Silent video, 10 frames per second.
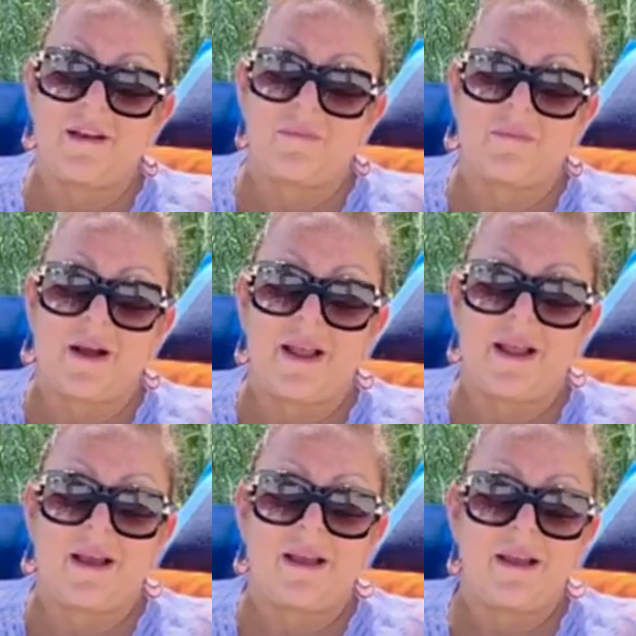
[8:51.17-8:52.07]
And
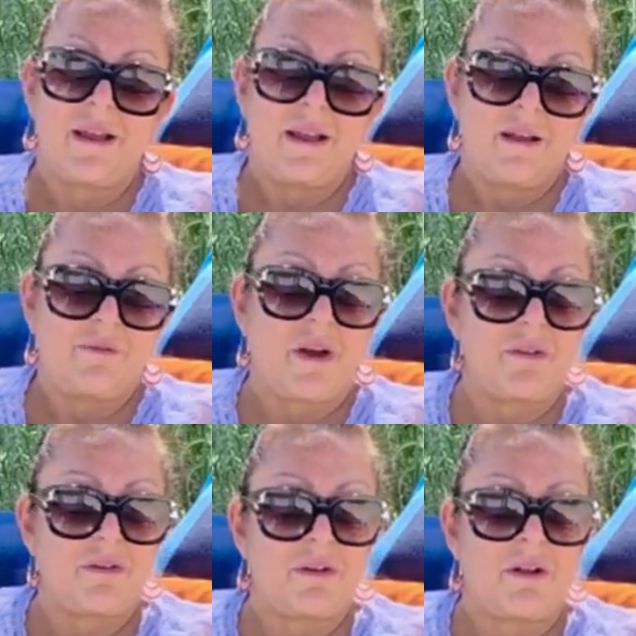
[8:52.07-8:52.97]
my
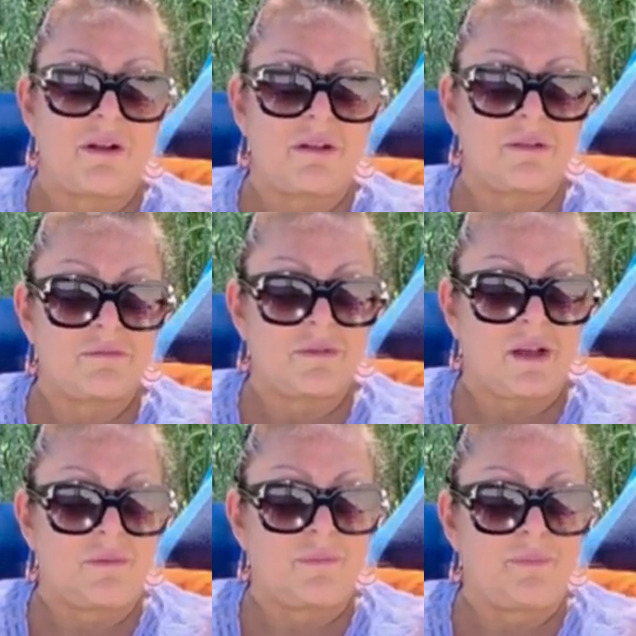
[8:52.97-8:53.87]
father-in-law,
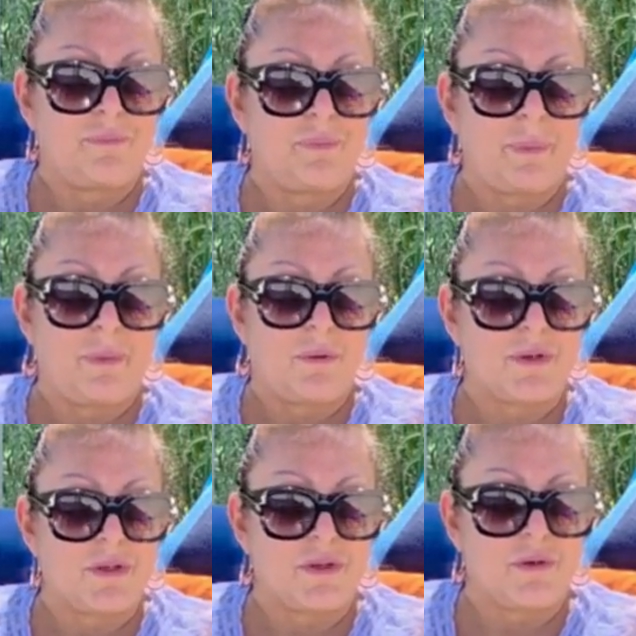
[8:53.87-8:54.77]
God
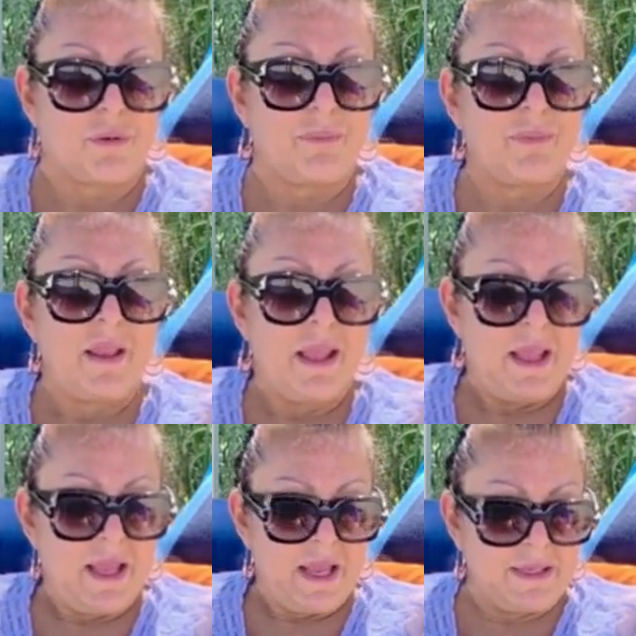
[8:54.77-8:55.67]
rest his soul,
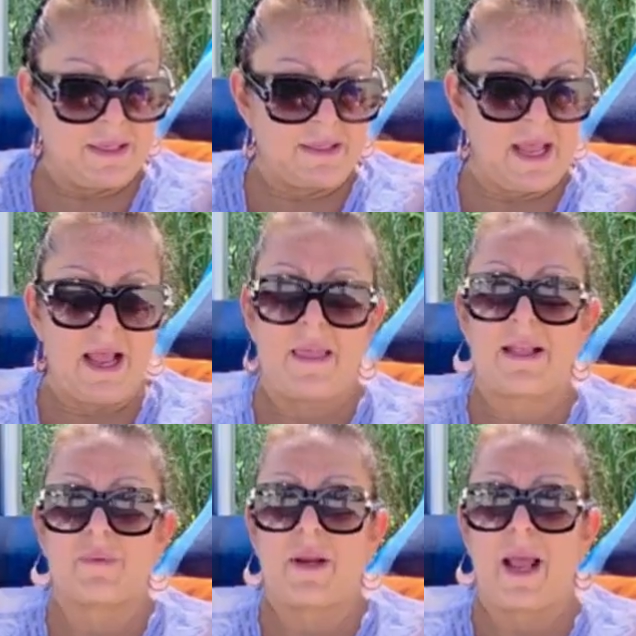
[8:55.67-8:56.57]
he says,
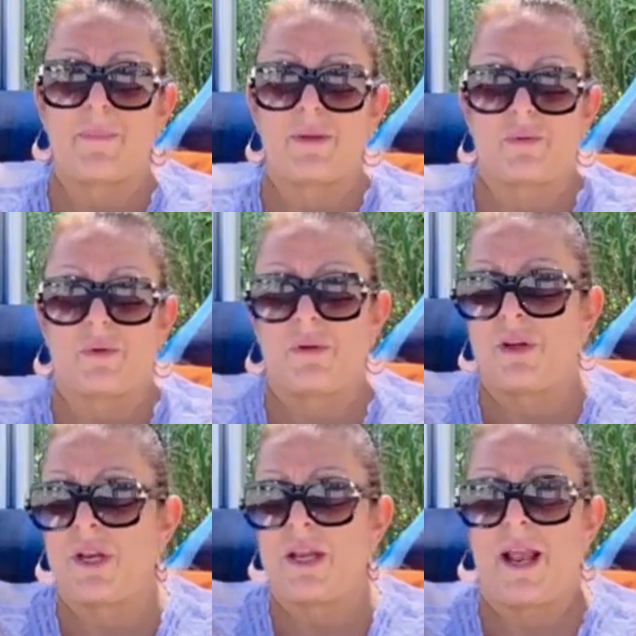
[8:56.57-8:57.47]
that's what happens when
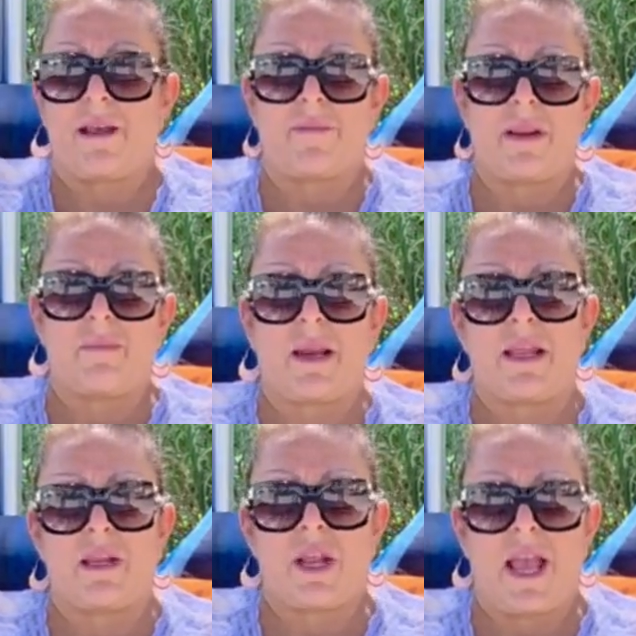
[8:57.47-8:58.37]
you didn't have any
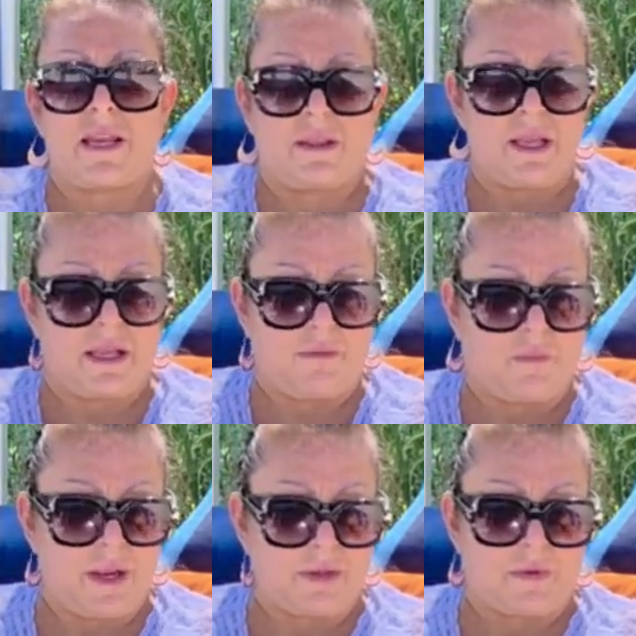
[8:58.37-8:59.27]
money and you had to think of
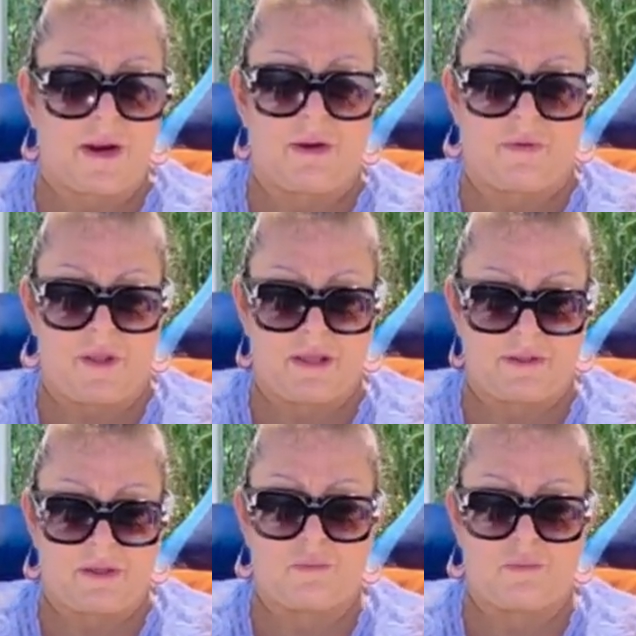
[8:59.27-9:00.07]
ways around things.